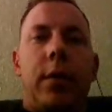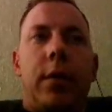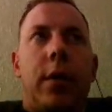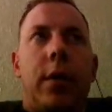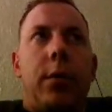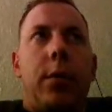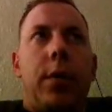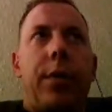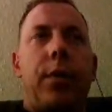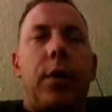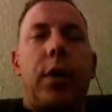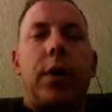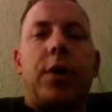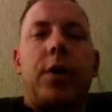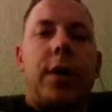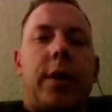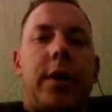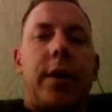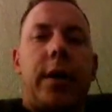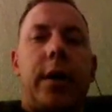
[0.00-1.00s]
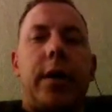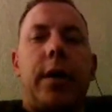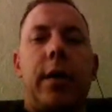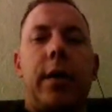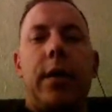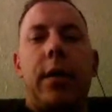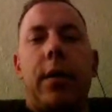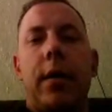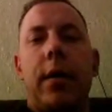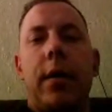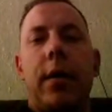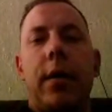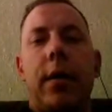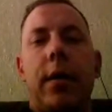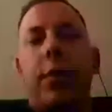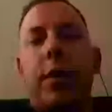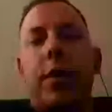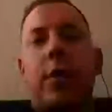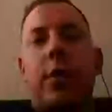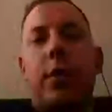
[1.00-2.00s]
whether they're actually thinking and they're
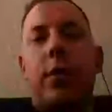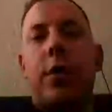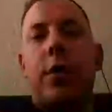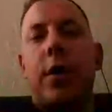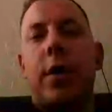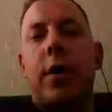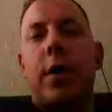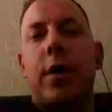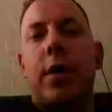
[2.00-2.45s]
going to research